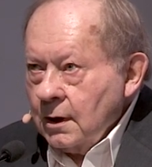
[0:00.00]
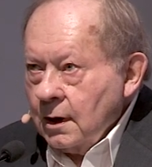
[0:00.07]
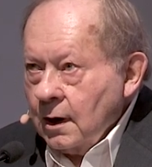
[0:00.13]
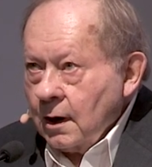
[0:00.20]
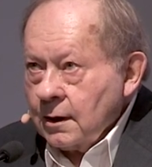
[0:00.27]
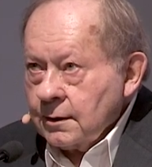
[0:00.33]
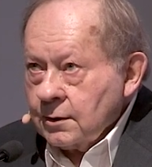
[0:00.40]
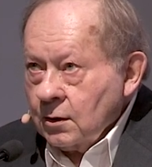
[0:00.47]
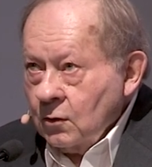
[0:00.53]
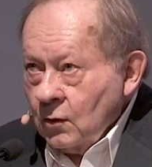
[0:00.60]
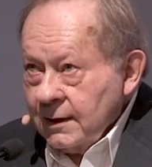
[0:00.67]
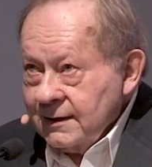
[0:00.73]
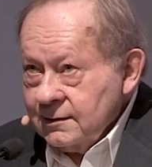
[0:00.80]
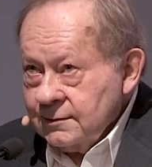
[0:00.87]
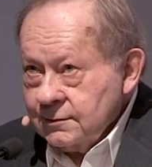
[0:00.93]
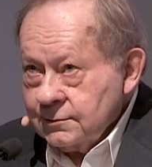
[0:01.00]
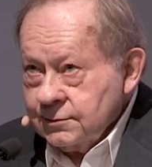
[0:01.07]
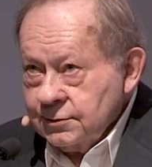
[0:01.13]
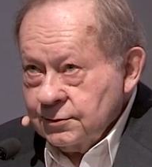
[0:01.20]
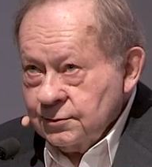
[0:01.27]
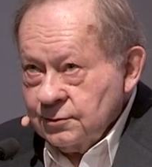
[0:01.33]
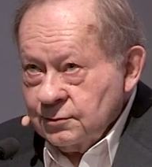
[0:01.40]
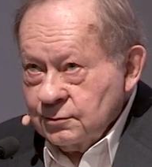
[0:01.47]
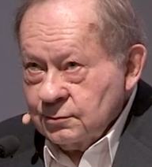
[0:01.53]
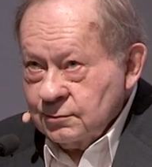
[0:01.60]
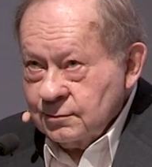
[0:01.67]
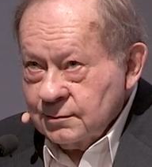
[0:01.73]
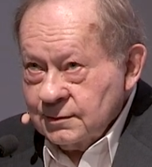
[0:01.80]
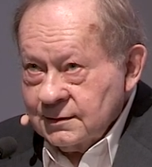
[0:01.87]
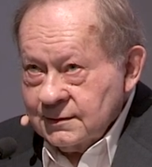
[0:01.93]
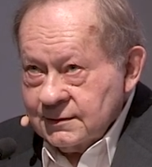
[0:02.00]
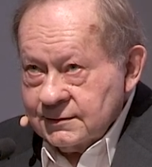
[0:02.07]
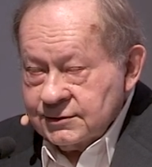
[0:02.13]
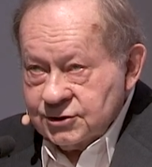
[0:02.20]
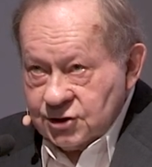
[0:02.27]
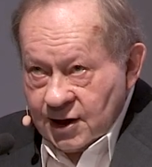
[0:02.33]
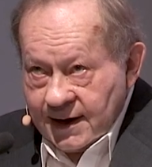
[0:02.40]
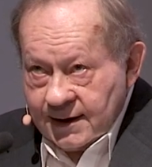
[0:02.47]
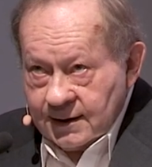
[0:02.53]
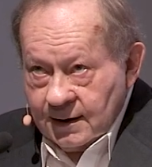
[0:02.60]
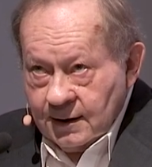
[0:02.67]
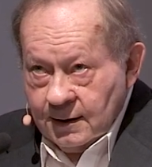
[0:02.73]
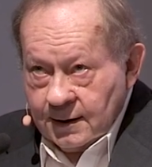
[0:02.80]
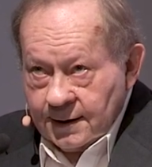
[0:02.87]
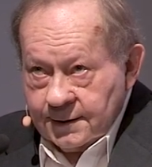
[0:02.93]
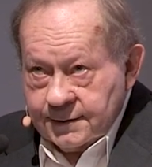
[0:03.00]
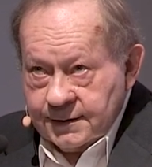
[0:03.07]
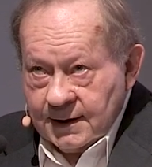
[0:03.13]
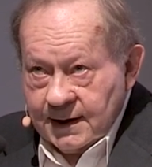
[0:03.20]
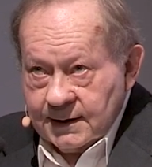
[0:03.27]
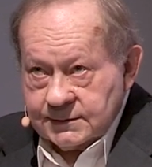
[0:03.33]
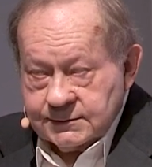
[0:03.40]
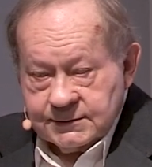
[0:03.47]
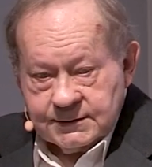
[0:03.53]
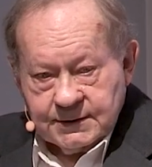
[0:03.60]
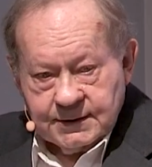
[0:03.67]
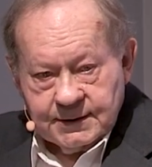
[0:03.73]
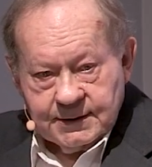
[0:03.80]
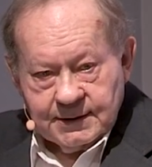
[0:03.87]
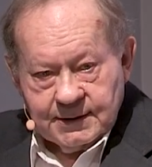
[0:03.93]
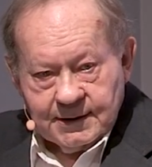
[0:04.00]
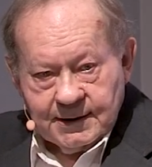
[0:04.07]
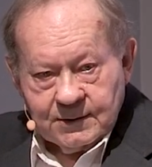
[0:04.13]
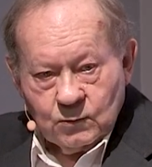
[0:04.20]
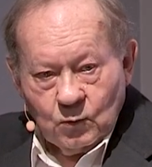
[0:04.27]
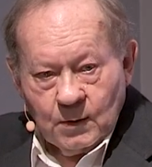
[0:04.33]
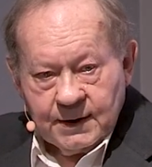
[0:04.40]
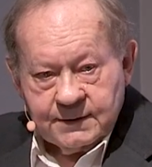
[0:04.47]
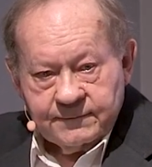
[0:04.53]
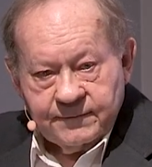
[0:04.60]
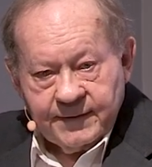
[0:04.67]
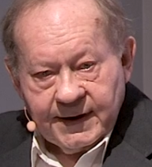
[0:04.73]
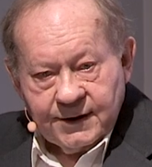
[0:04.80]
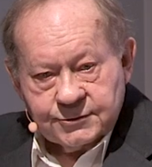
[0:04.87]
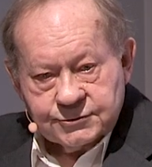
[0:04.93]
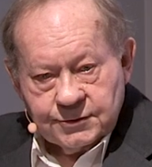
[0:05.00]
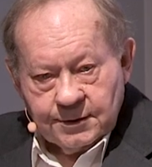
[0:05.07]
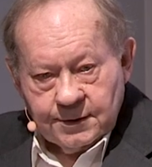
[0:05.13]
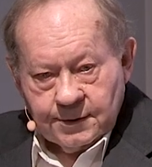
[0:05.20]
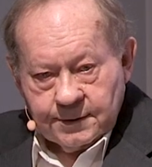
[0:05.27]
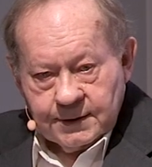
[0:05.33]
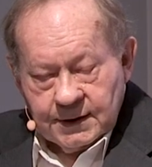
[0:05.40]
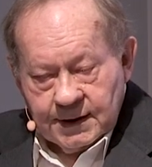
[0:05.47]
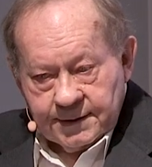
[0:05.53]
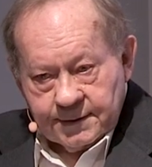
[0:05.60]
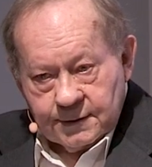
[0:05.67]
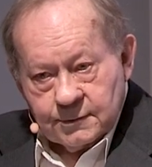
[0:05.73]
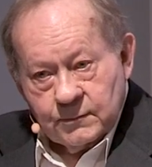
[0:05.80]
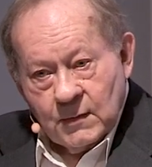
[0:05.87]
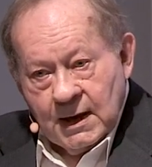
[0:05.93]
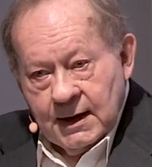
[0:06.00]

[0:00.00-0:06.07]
are going to channel our thoughts in one fashion or another.